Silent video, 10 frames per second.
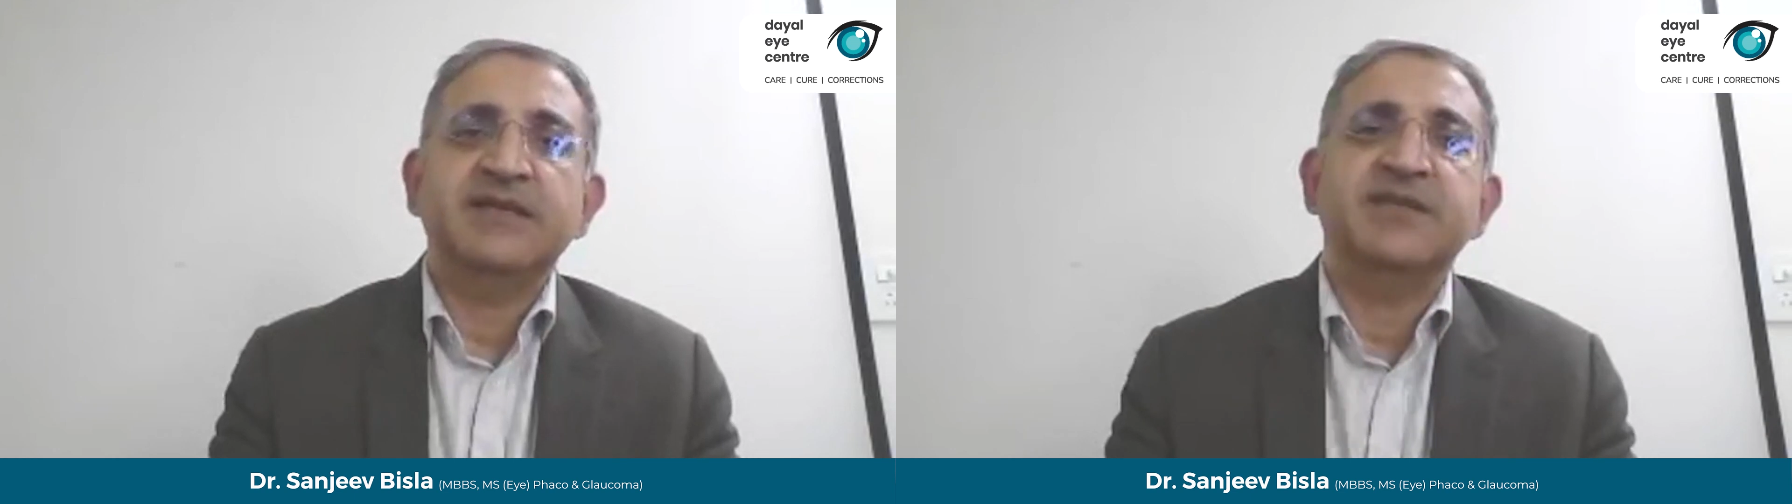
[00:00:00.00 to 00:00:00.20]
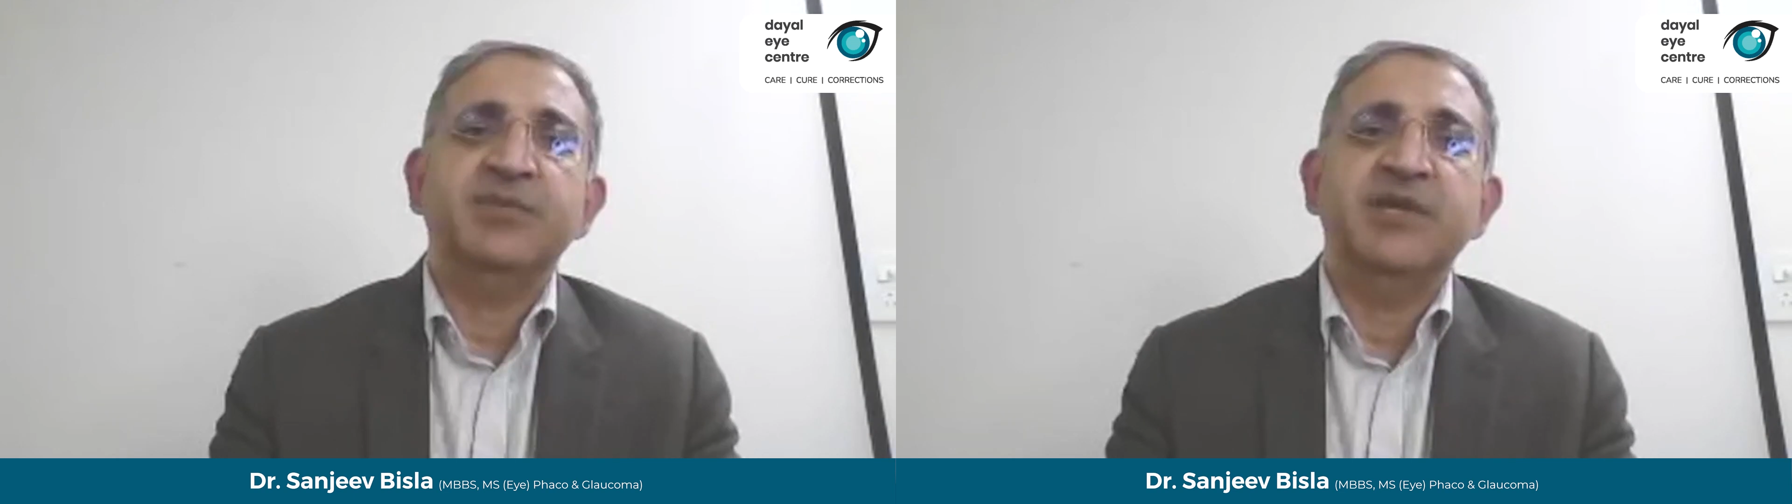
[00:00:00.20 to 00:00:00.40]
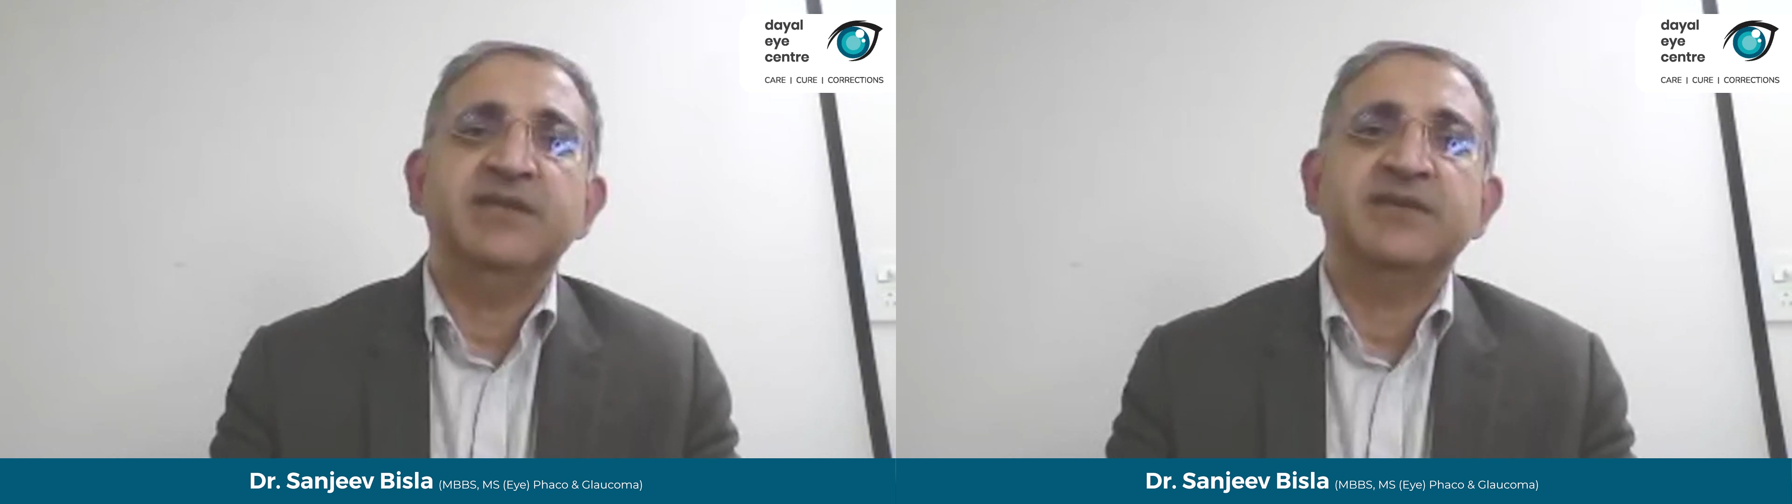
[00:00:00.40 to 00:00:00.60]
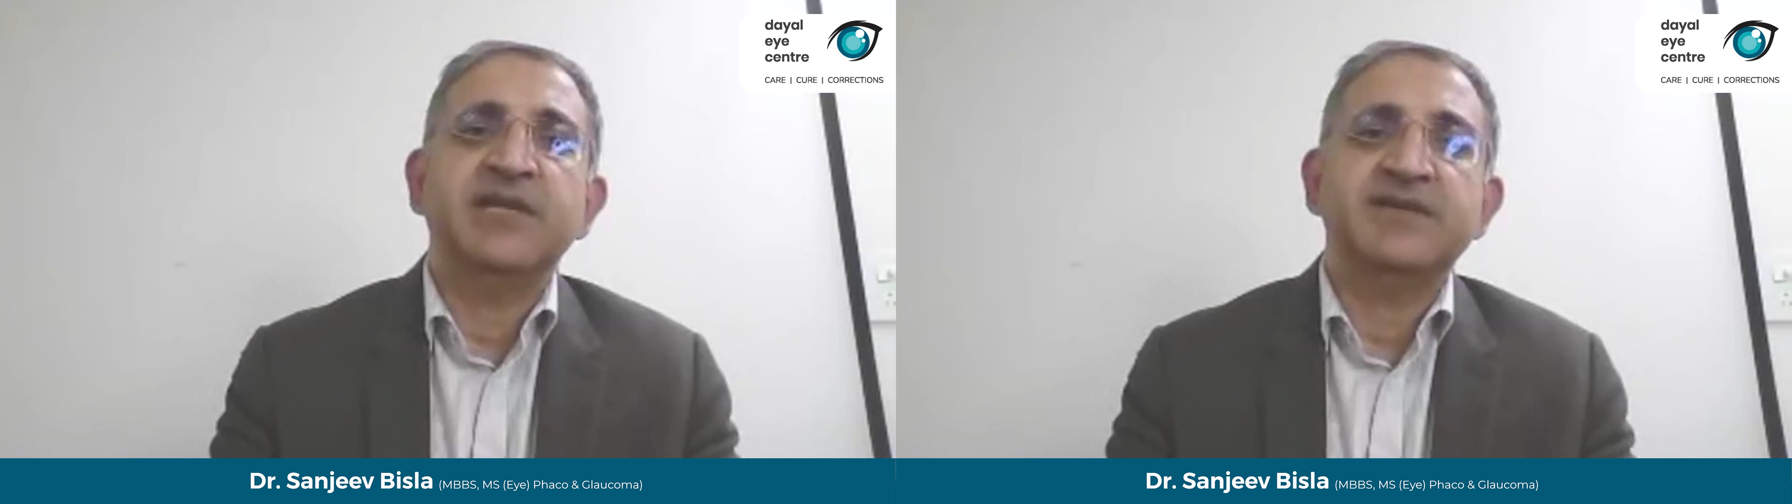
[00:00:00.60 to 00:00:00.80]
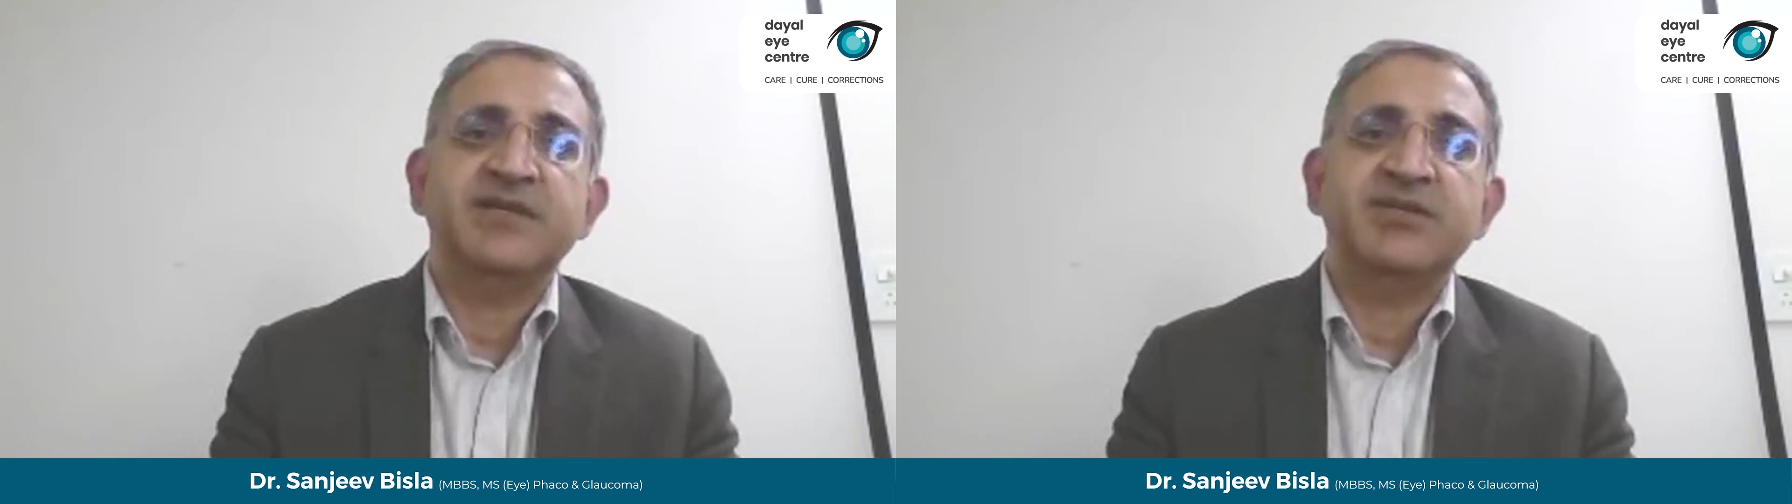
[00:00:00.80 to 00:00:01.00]
Lesser means
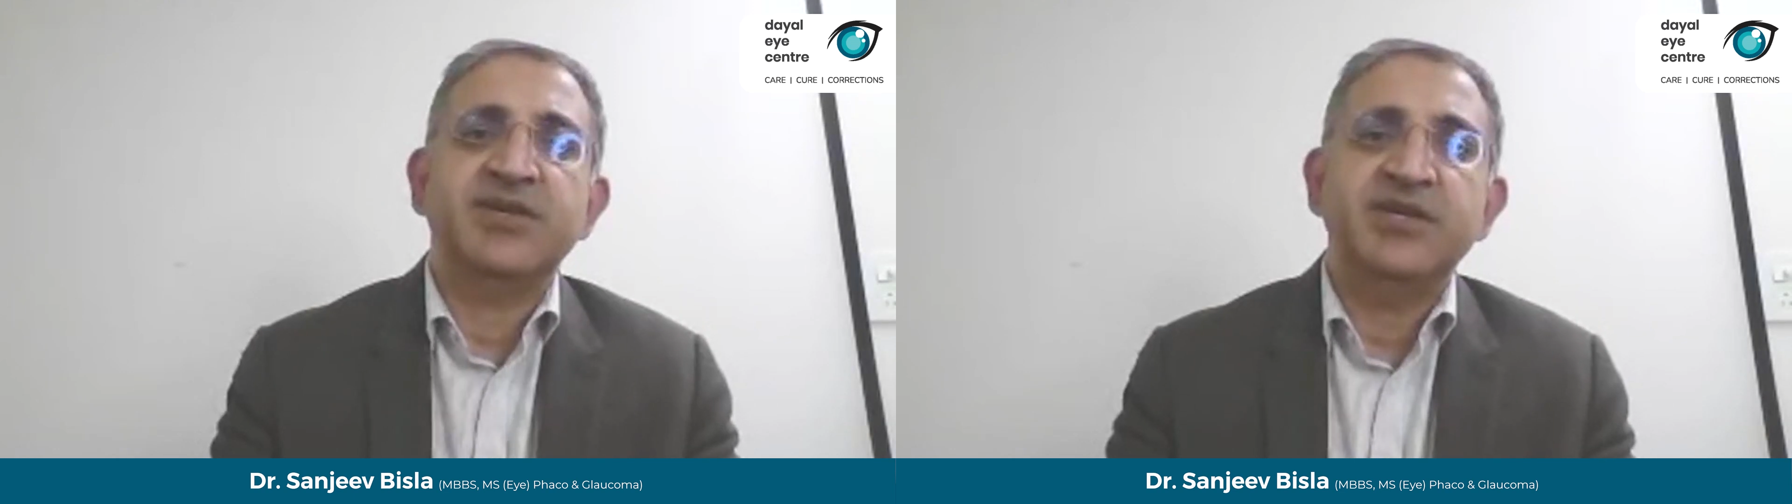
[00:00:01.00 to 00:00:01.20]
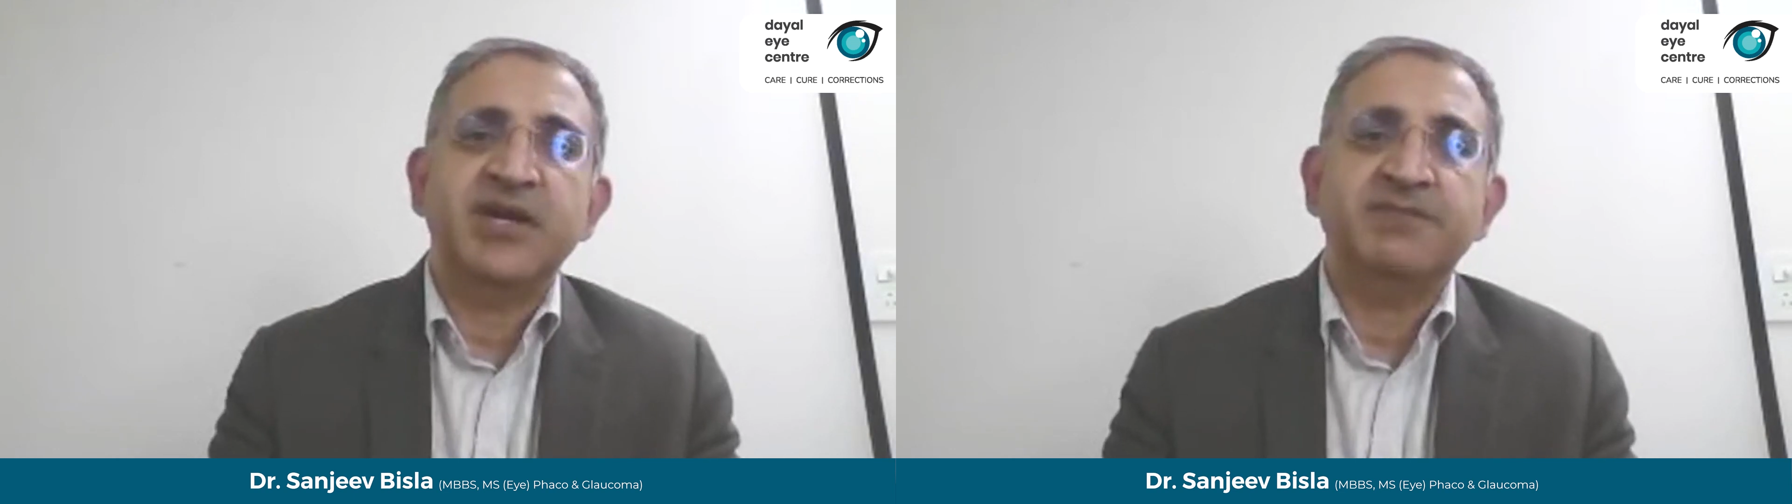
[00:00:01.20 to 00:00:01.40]
less than 3